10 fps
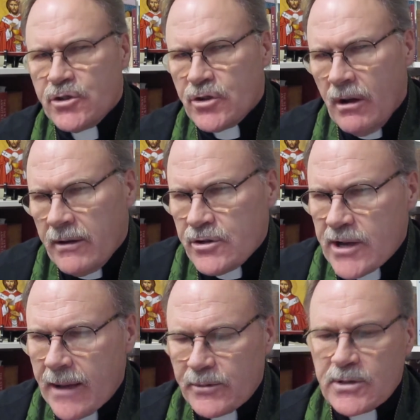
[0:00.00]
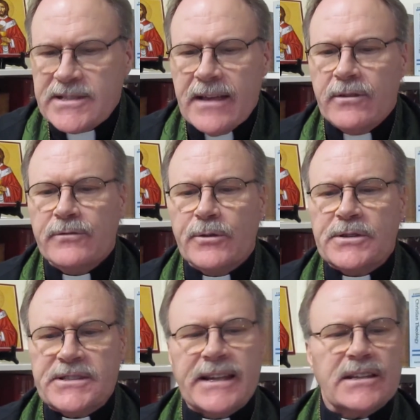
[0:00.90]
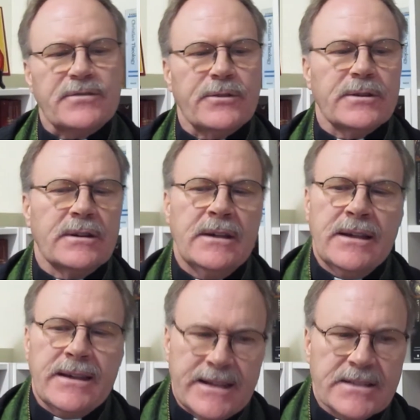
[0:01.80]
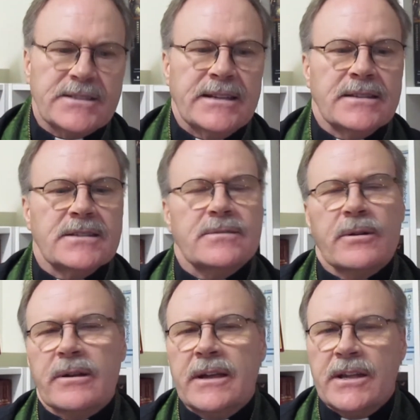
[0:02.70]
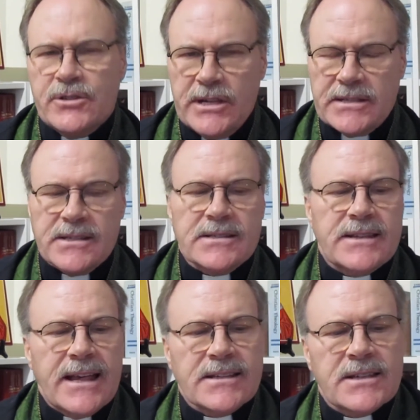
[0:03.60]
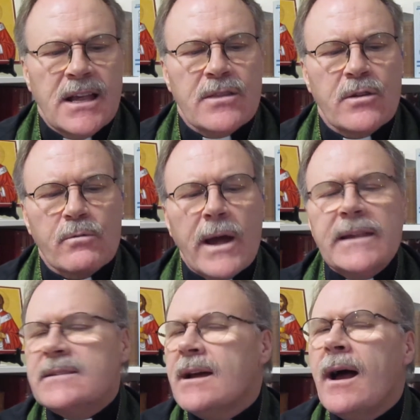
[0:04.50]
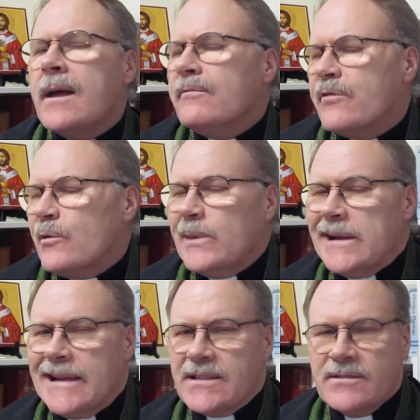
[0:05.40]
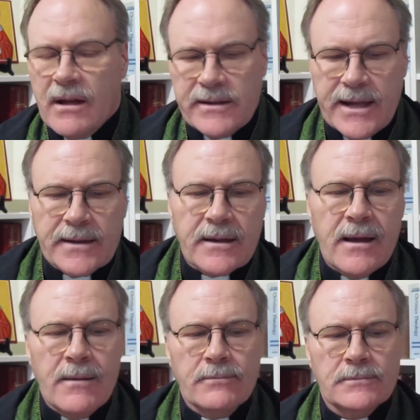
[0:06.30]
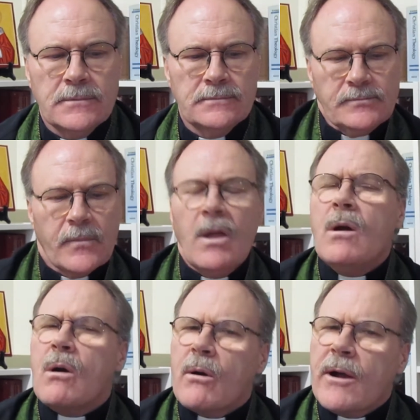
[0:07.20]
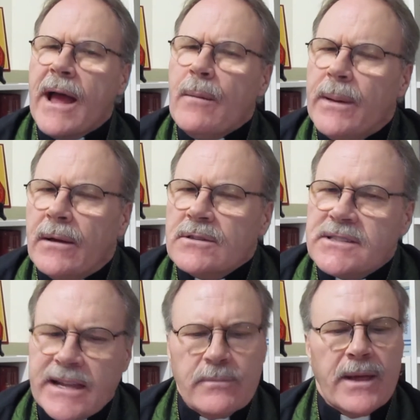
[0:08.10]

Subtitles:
John chapter 7, verse 6, for instance, where Jesus says, "The right time for me has not yet come." Or how about St.